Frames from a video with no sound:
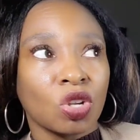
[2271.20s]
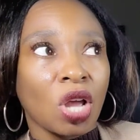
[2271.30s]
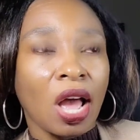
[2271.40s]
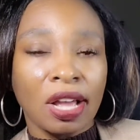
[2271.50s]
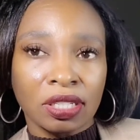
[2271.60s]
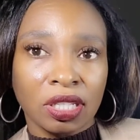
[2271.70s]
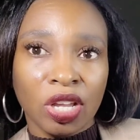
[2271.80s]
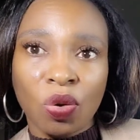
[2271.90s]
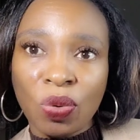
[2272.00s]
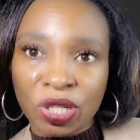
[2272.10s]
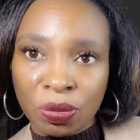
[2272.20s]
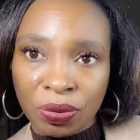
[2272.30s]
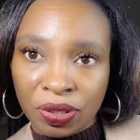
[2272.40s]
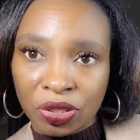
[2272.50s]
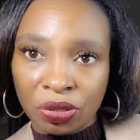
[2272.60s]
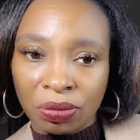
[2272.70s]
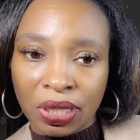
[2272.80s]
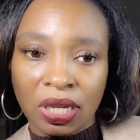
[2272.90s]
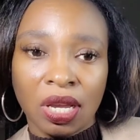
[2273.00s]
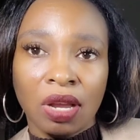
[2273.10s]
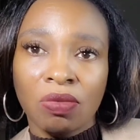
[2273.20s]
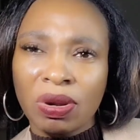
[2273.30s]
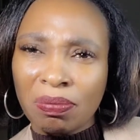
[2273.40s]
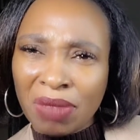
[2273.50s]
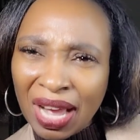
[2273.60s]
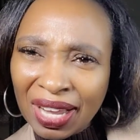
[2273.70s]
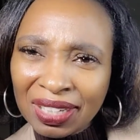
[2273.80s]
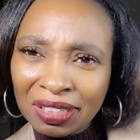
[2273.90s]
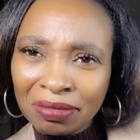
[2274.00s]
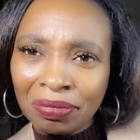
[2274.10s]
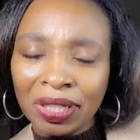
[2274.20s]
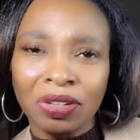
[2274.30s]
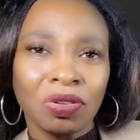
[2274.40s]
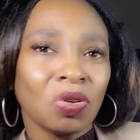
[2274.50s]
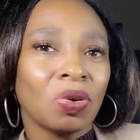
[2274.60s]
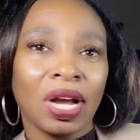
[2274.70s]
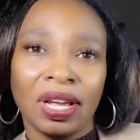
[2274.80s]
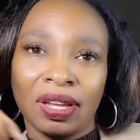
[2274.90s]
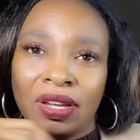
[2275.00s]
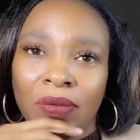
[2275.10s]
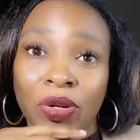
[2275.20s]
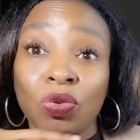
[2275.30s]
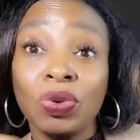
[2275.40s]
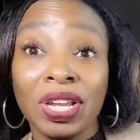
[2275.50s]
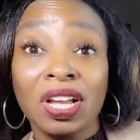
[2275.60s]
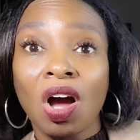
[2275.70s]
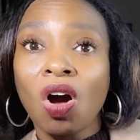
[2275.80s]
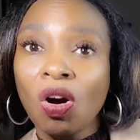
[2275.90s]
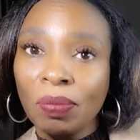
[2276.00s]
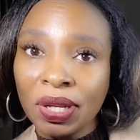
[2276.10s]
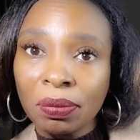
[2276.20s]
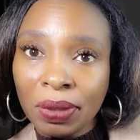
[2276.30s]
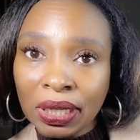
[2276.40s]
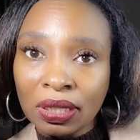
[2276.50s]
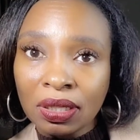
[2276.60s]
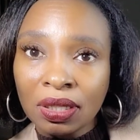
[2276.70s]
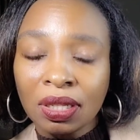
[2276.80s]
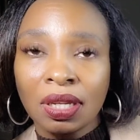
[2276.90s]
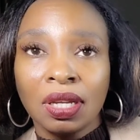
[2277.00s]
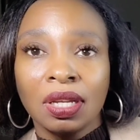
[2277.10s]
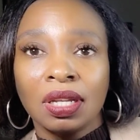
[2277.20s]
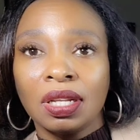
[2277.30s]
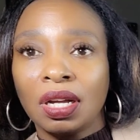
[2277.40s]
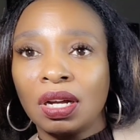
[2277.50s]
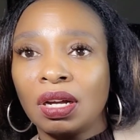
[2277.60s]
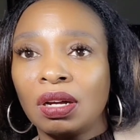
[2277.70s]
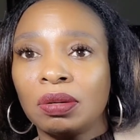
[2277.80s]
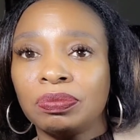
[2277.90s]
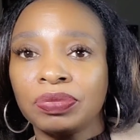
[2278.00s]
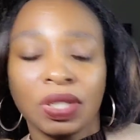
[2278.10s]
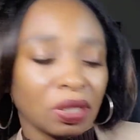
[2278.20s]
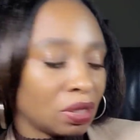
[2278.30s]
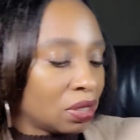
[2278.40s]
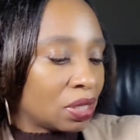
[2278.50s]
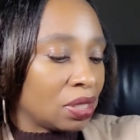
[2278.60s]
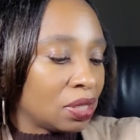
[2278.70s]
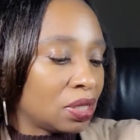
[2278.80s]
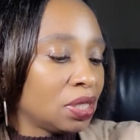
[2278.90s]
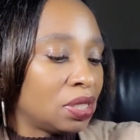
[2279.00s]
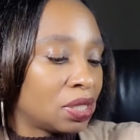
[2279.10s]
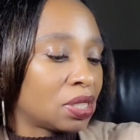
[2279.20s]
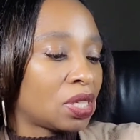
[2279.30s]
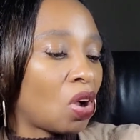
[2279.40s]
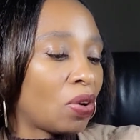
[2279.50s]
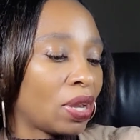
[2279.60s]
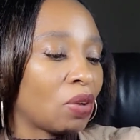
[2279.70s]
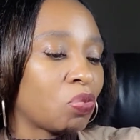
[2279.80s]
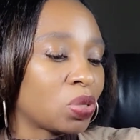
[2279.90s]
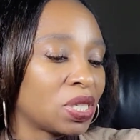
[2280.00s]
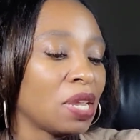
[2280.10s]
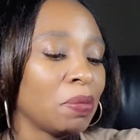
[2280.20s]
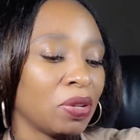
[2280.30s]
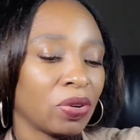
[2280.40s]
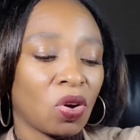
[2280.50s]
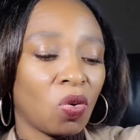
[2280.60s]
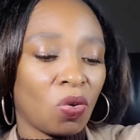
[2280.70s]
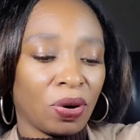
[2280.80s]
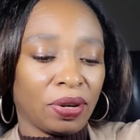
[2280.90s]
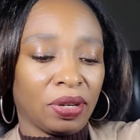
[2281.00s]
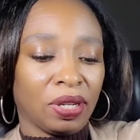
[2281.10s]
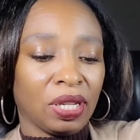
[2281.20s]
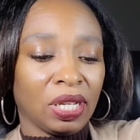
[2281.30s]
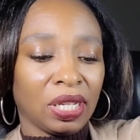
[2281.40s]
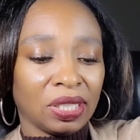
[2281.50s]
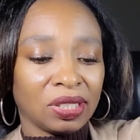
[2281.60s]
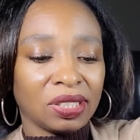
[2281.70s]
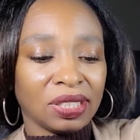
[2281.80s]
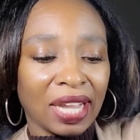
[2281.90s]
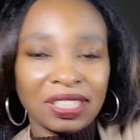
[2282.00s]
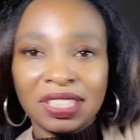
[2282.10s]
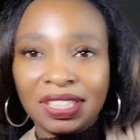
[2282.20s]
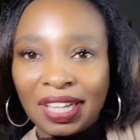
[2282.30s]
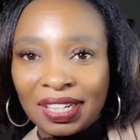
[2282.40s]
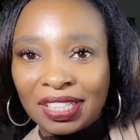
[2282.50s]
constantly whispering to me, reminding me of who I am and who he called me to be. Look at this. She just talking, see me recording. And now she got to